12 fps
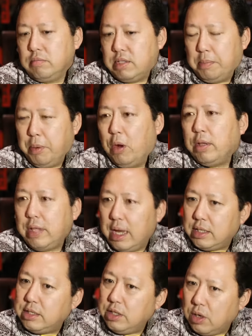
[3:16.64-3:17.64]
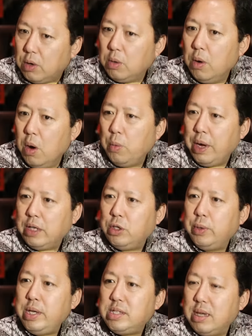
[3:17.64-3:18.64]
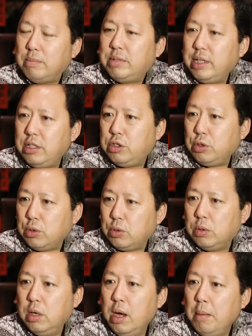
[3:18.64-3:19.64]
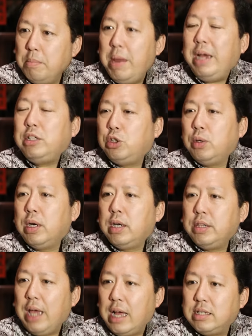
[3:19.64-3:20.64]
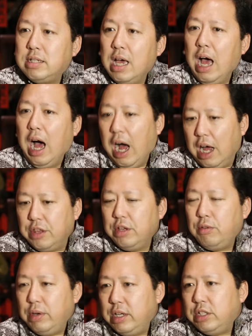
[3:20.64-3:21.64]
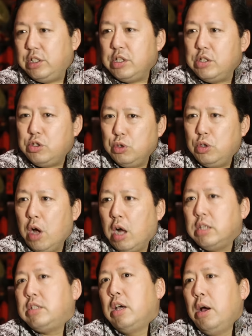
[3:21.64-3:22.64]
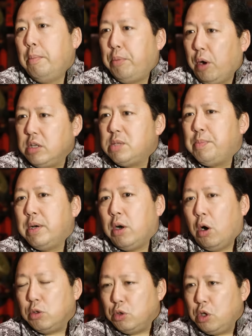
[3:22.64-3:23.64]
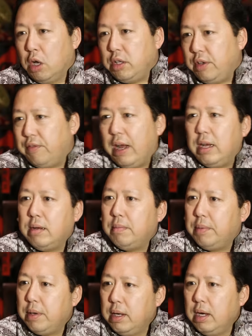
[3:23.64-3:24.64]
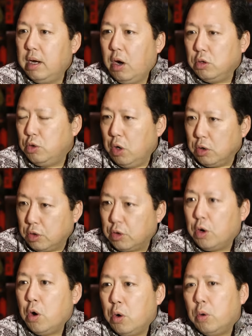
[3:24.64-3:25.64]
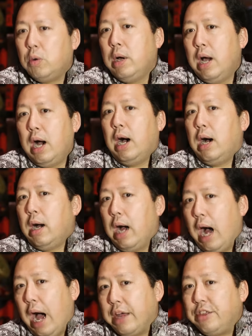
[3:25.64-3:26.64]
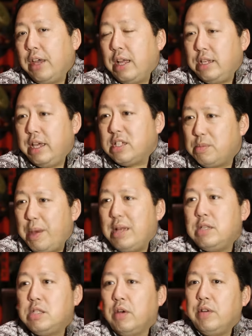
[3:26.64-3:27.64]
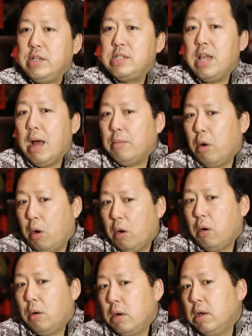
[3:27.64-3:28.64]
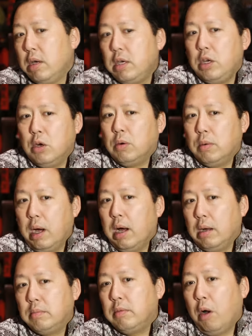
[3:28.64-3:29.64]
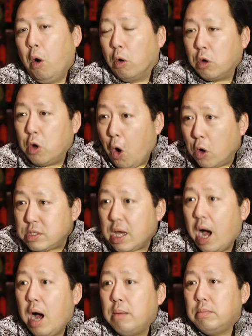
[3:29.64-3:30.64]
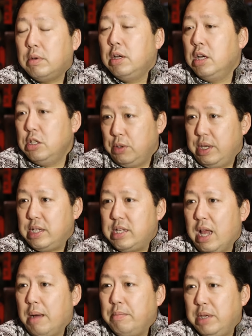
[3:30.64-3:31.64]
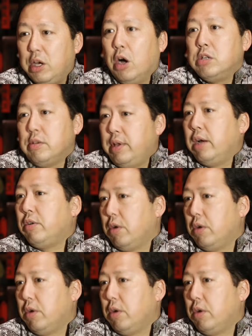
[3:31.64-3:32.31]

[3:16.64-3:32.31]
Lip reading: support that, you know, we are doing something to make sure that other religions do not prosper or do not develop or do not grow, either at the expense of Islam or, you know, or cause harm to Islam because of their